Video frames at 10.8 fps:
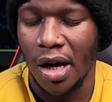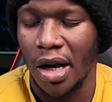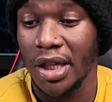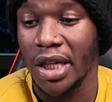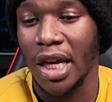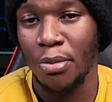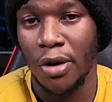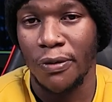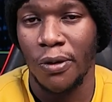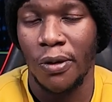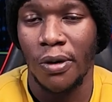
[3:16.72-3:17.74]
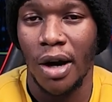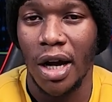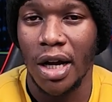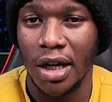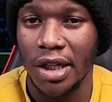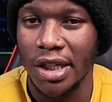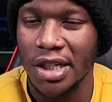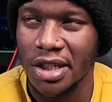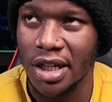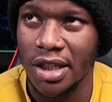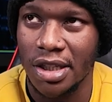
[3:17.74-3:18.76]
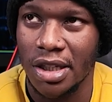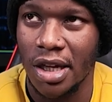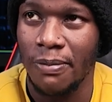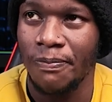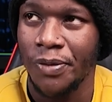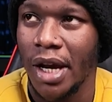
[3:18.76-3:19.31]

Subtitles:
He came on for Hakan, and he didn't start this game,